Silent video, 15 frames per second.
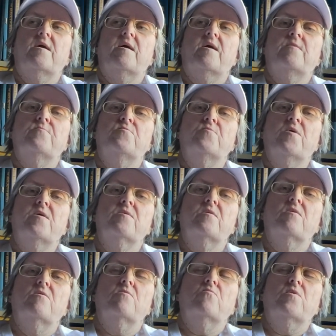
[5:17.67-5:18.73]
And they're not,
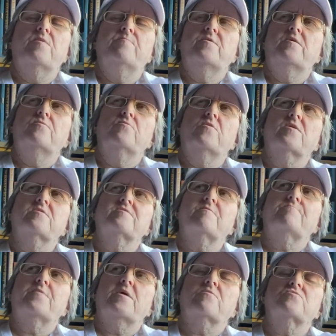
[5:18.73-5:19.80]
wait a minute, no, I got
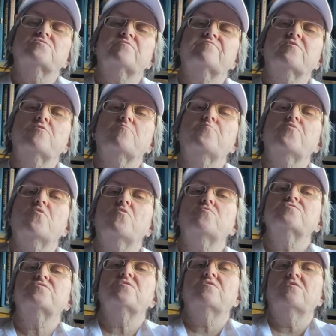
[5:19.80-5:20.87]
that backwards. If they're
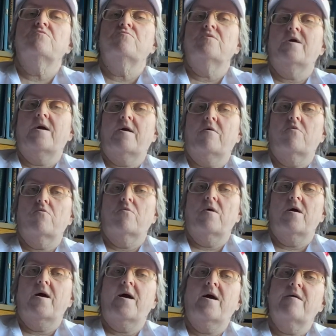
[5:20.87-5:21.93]
approaching you now
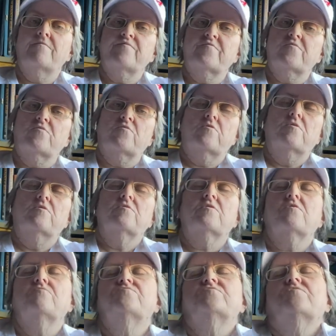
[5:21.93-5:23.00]
after
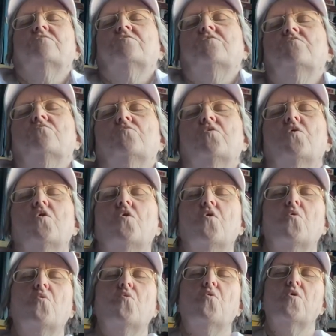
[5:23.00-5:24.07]
ghosting you
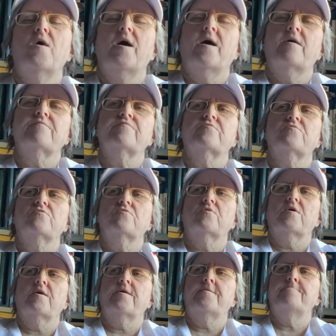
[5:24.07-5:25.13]
or
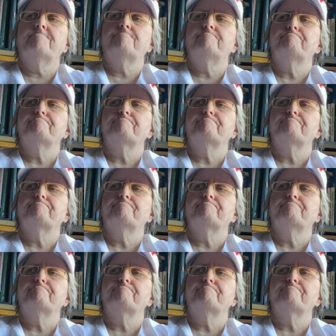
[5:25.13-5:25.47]
after